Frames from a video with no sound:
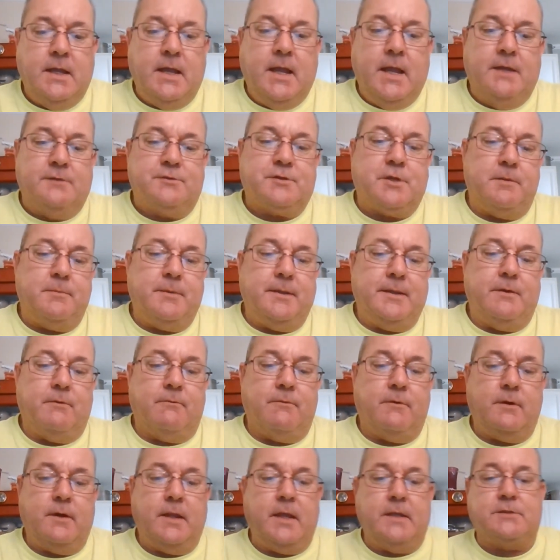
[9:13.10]
it's going
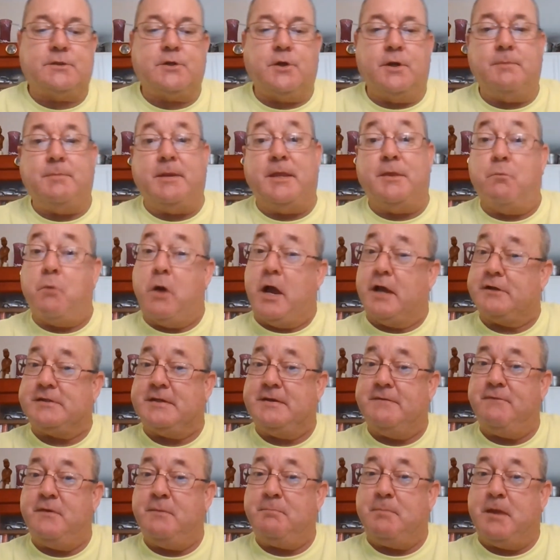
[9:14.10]
to be the
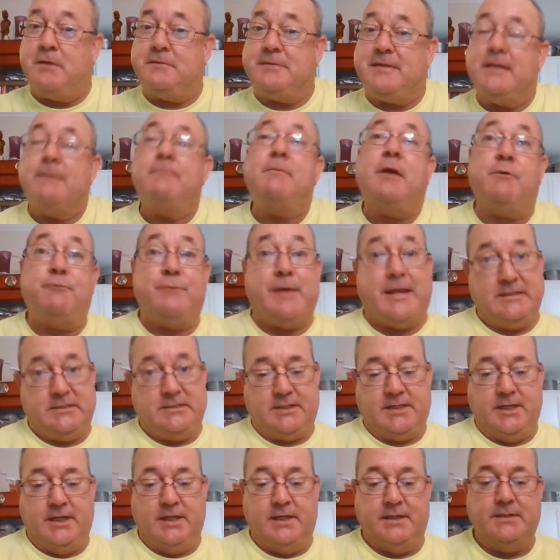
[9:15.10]
Washington football team,
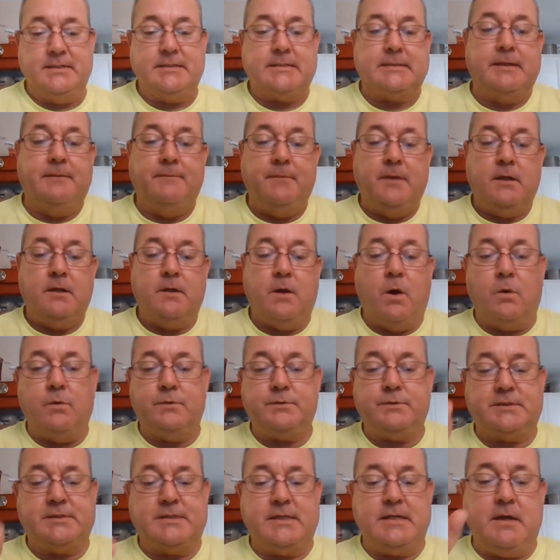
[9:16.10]
Redskins,
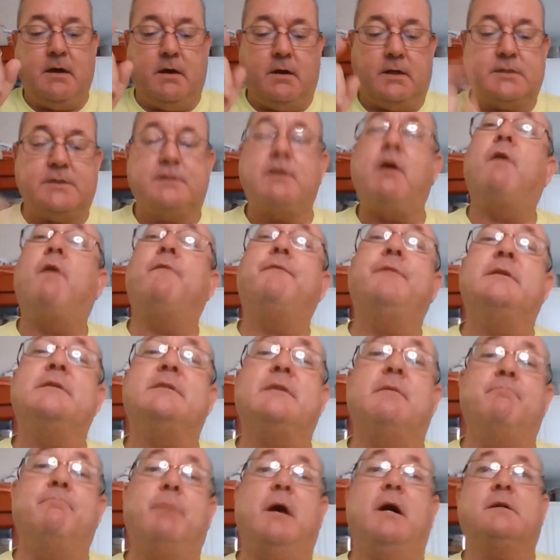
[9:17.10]
Colts, Seahawks, Dolphins,
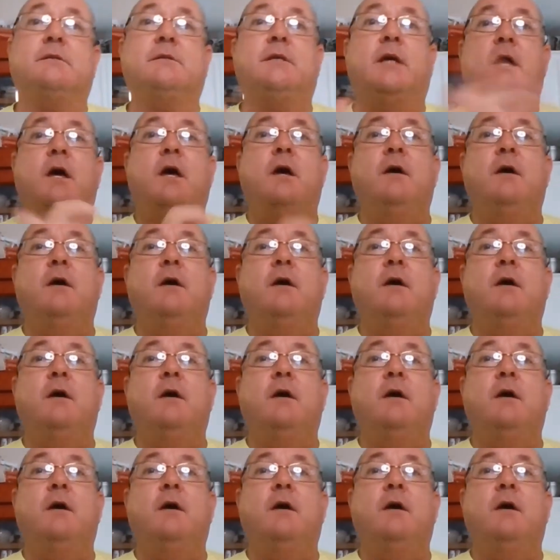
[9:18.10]
and Bucks.